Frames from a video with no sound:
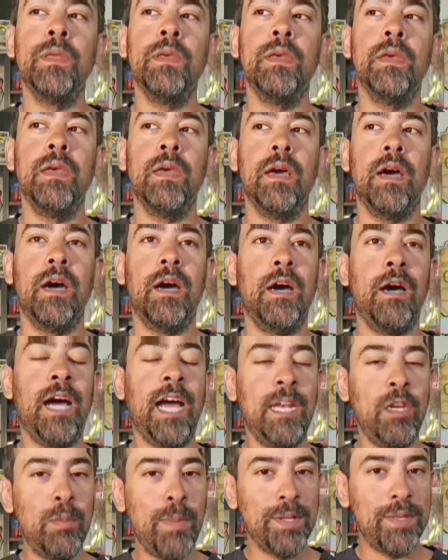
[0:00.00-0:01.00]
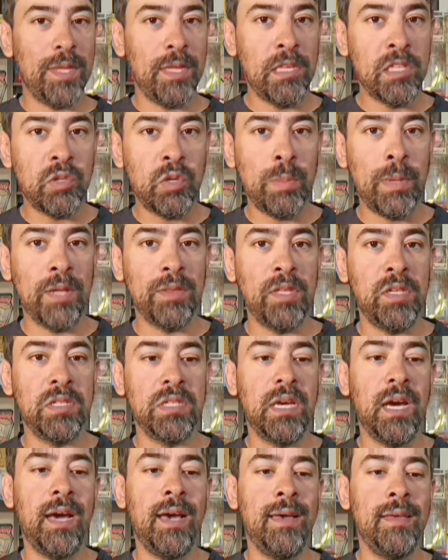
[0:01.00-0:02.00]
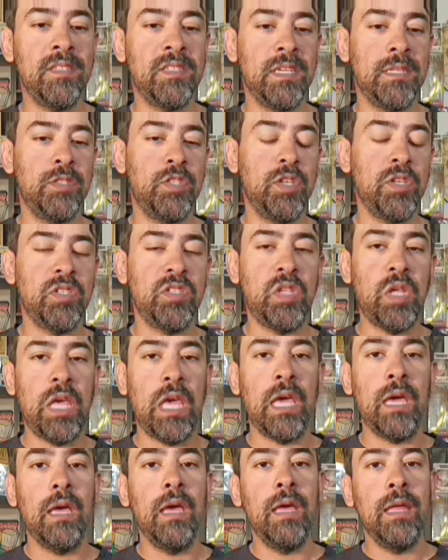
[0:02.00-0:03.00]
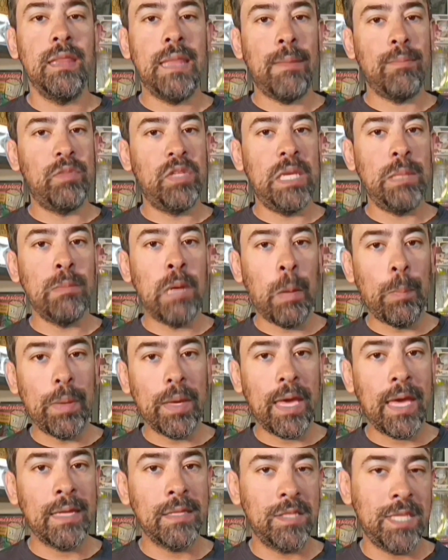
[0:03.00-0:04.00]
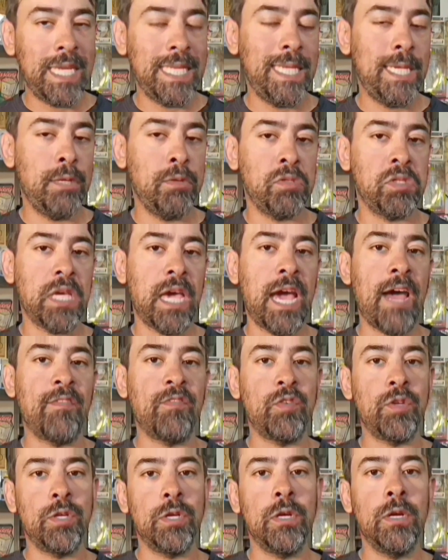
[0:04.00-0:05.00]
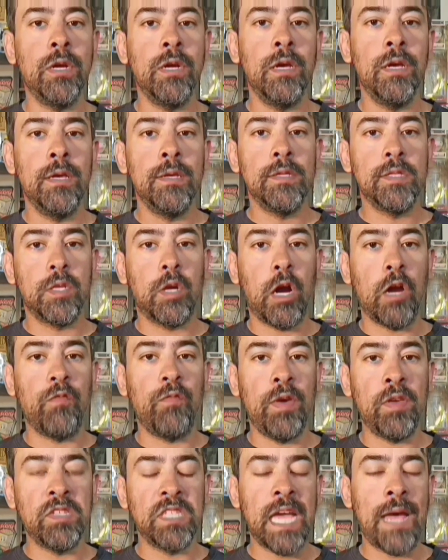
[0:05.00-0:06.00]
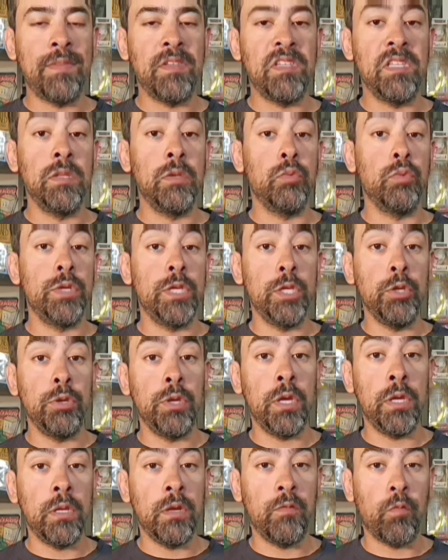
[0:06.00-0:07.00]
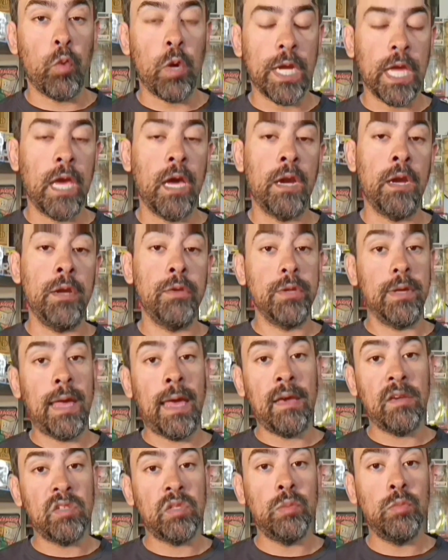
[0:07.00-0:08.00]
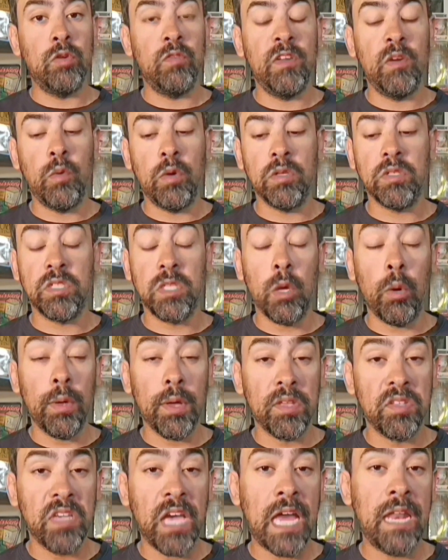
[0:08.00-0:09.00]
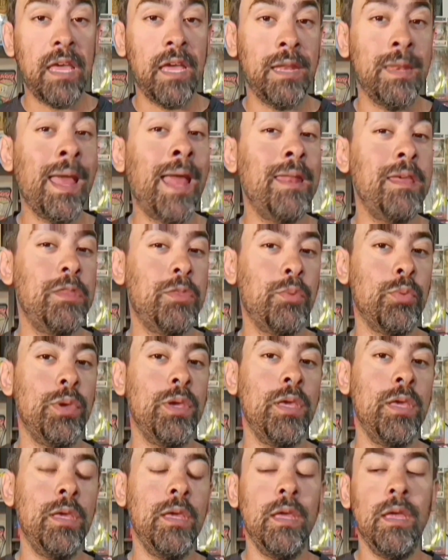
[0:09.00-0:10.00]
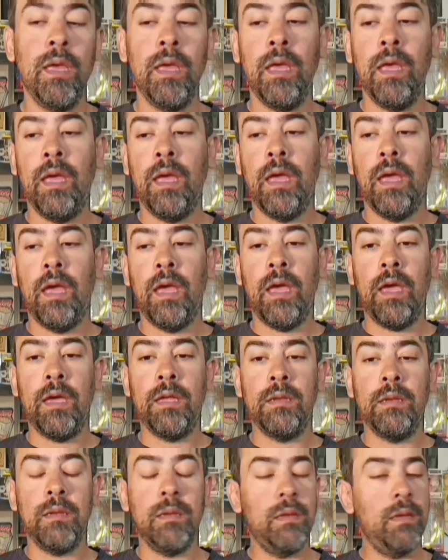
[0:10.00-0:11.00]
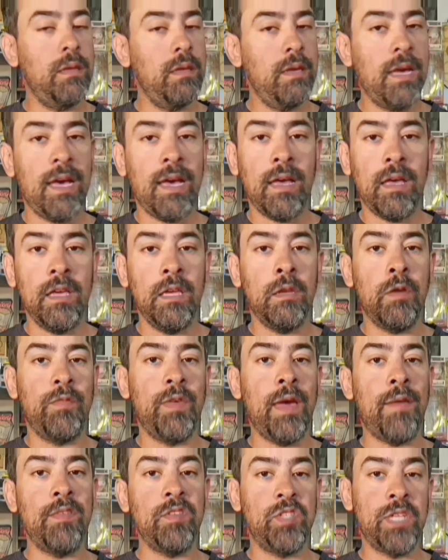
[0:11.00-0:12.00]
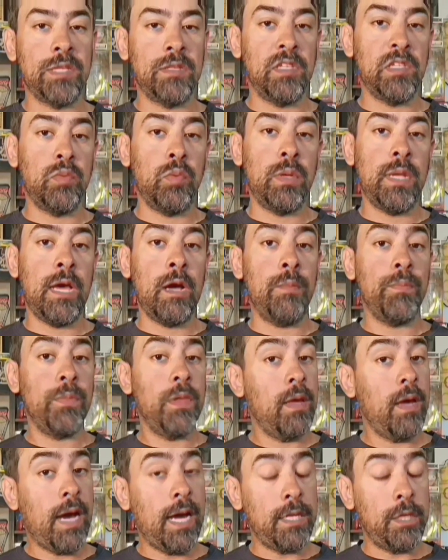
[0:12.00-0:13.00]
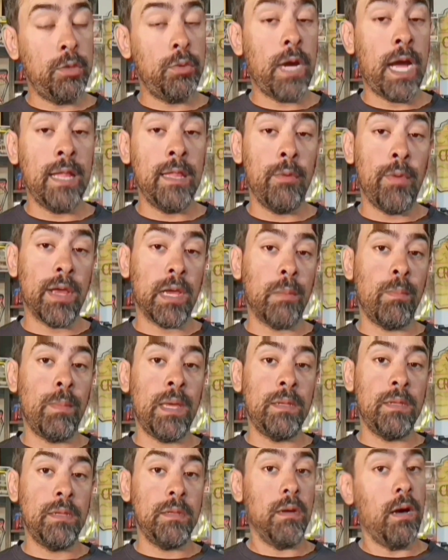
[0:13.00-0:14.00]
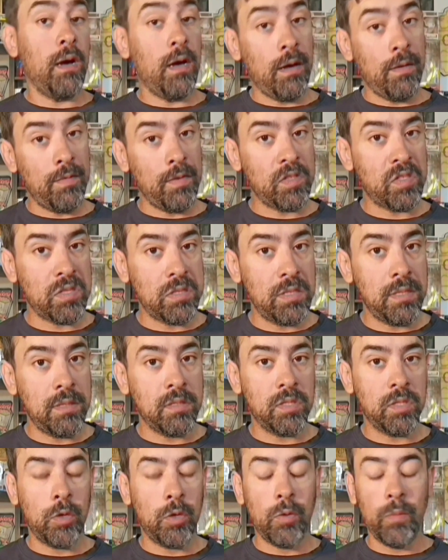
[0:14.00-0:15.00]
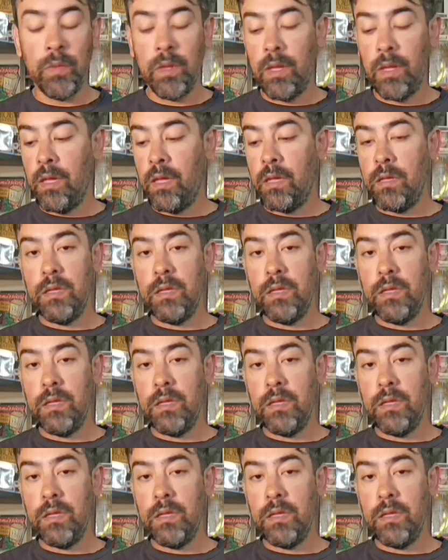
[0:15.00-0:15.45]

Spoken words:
I knew about the history about these guys, and just seeing them team up again 10 years after Scarface to have this little reunion of working on another gangster movie was so exciting in '93. And yeah, you know, if you haven't checked this one out, I do highly recommend it, obviously. And so, yeah,